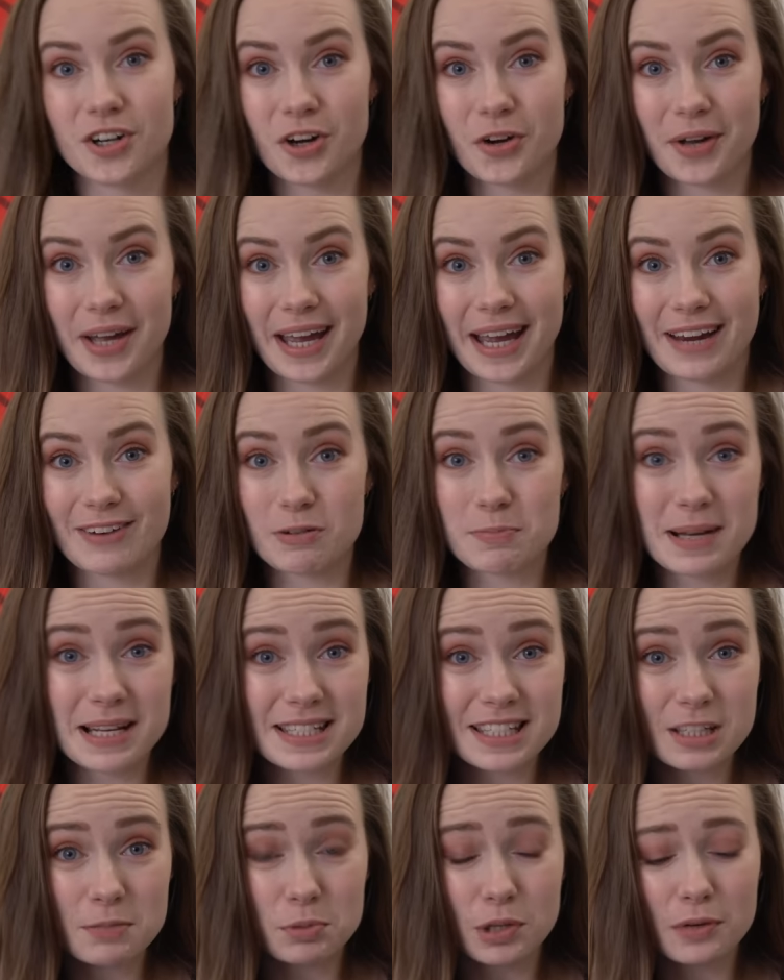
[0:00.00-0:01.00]
Okay,
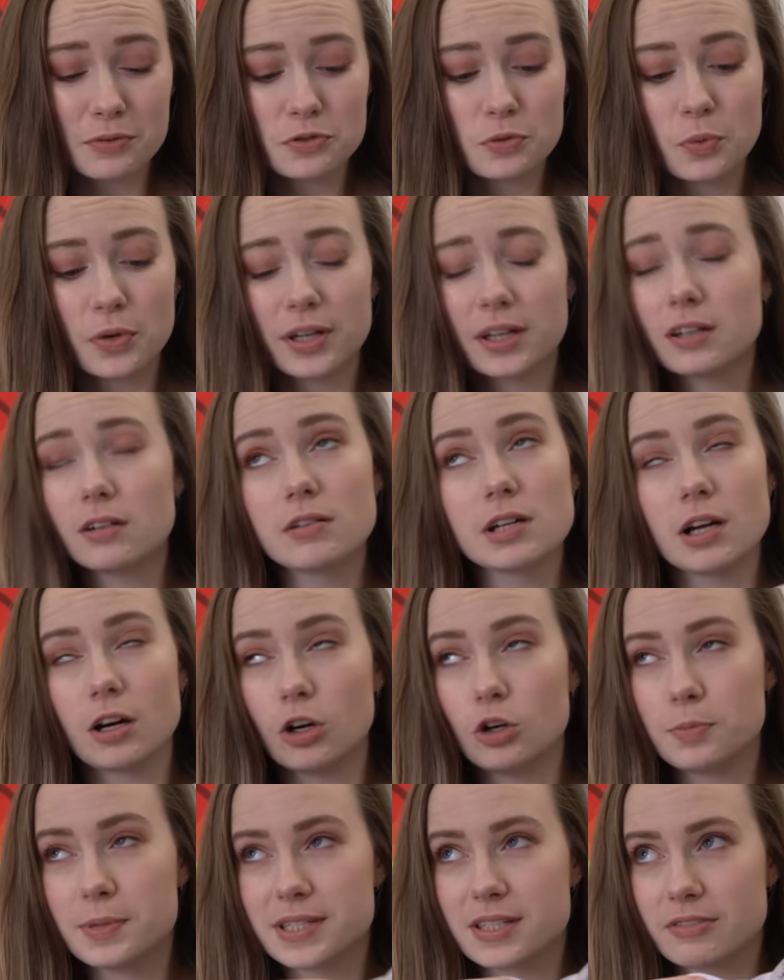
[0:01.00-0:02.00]
replacing the prompt for what I can only
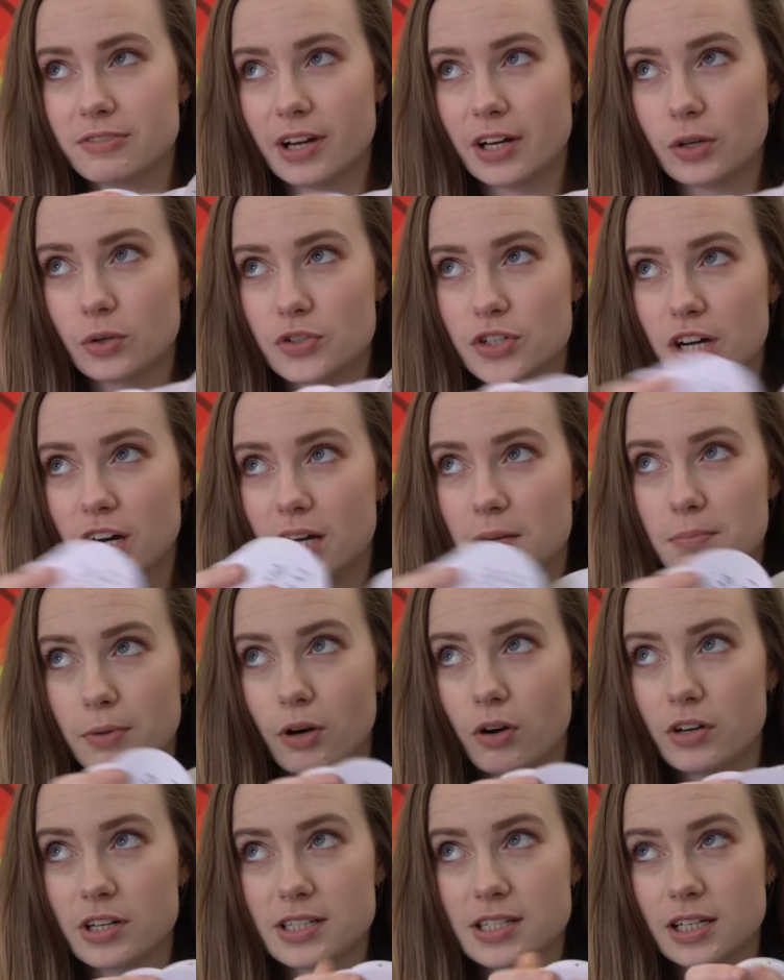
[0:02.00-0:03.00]
hope is the final time,
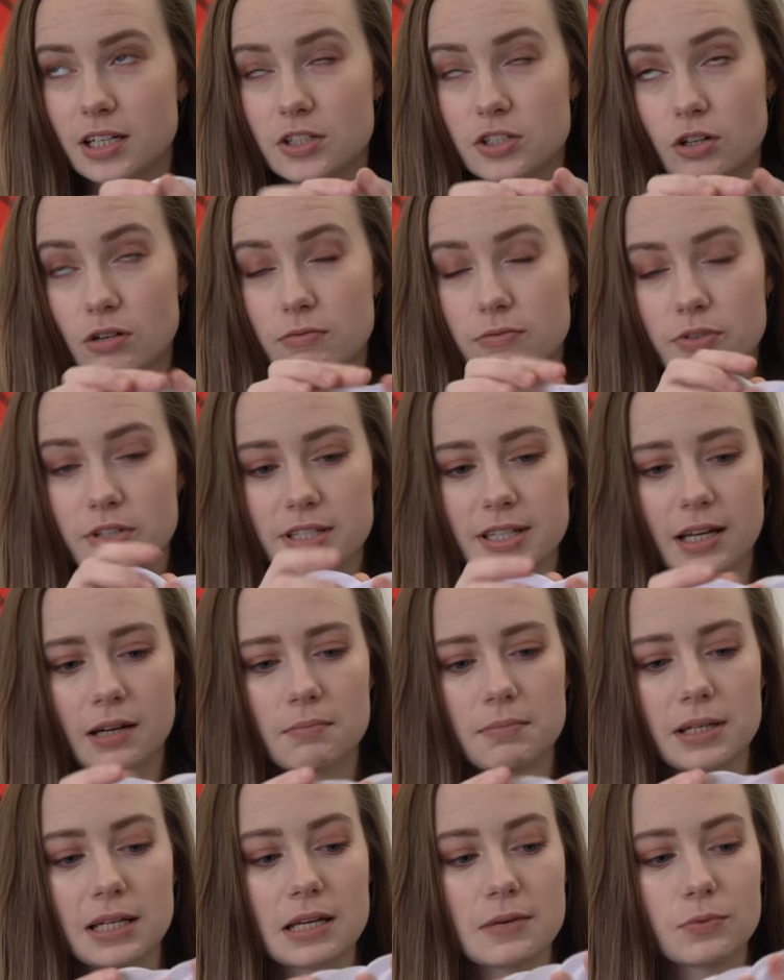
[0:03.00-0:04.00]
but honestly I don't for a
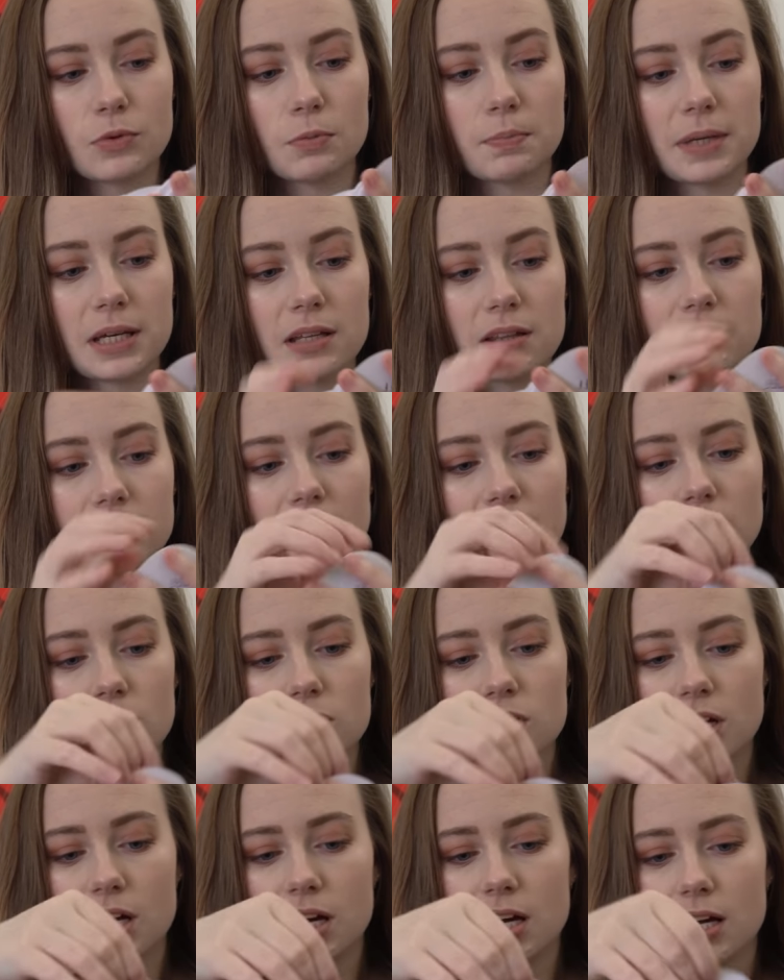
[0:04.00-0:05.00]
second believe will be the
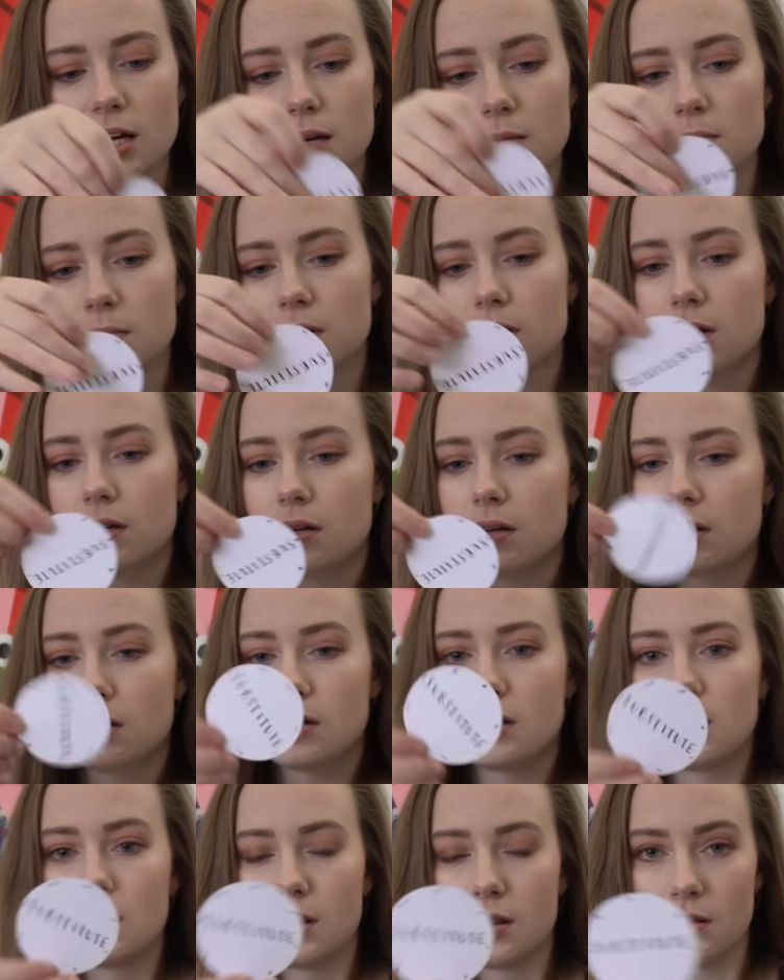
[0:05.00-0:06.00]
final time.
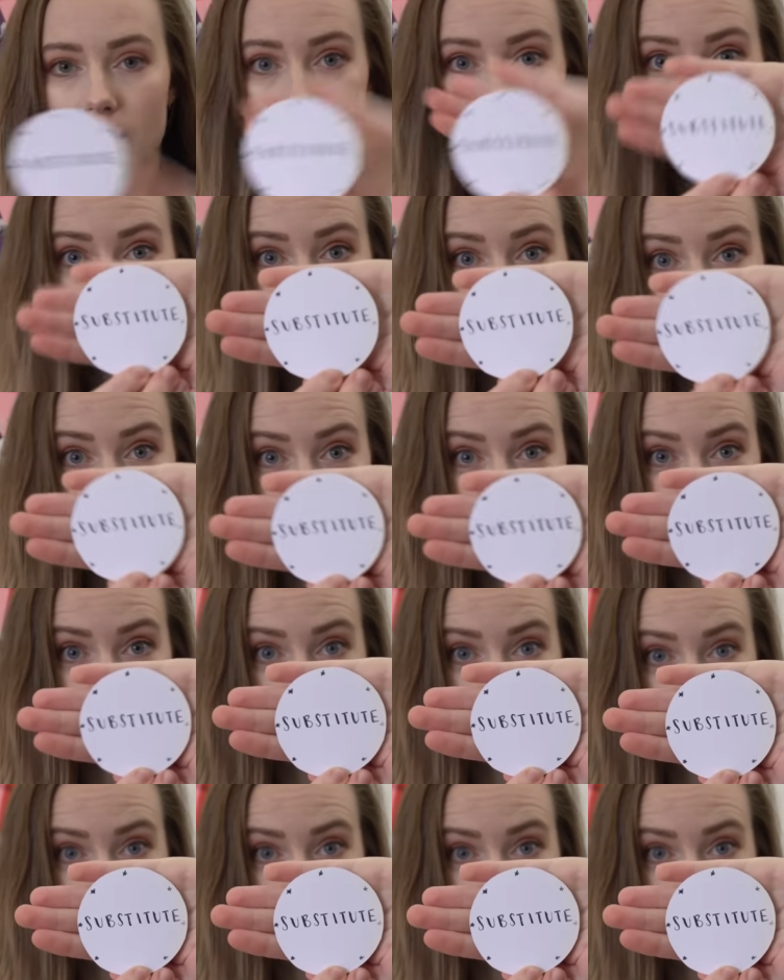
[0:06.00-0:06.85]
That